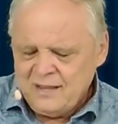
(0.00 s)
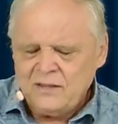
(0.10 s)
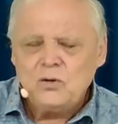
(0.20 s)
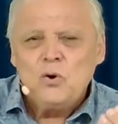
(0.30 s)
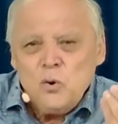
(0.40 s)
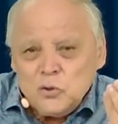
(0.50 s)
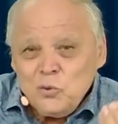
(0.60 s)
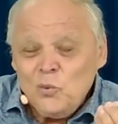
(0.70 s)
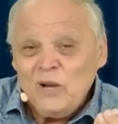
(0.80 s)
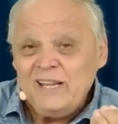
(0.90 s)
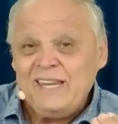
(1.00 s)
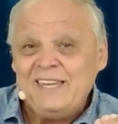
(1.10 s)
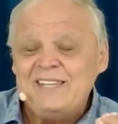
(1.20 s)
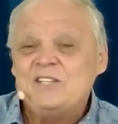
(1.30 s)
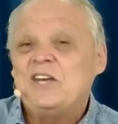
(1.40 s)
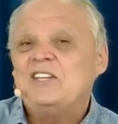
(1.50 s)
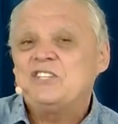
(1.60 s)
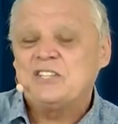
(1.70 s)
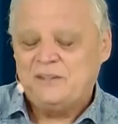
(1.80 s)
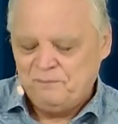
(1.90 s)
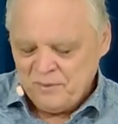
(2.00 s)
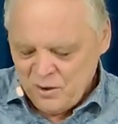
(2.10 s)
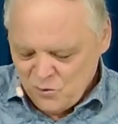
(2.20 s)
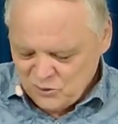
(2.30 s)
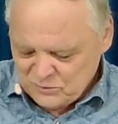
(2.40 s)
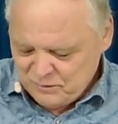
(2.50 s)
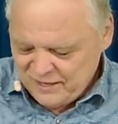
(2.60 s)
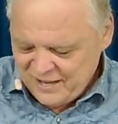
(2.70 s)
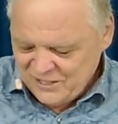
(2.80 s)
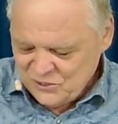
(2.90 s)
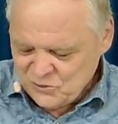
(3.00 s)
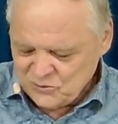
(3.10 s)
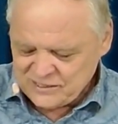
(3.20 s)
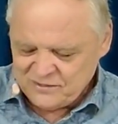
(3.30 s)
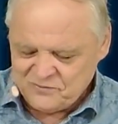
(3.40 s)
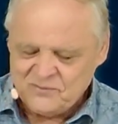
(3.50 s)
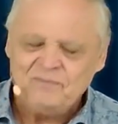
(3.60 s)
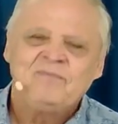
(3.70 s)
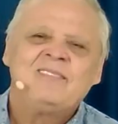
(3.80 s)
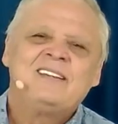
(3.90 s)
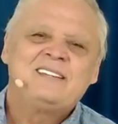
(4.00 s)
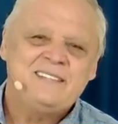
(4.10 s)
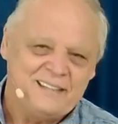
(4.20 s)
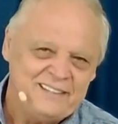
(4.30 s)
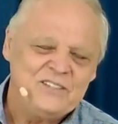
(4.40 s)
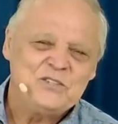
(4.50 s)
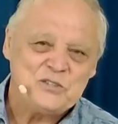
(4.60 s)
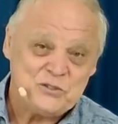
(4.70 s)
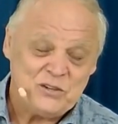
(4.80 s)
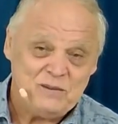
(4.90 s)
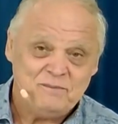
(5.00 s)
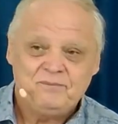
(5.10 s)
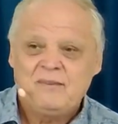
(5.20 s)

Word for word: and good willing intention was behind Joseph telling the dream.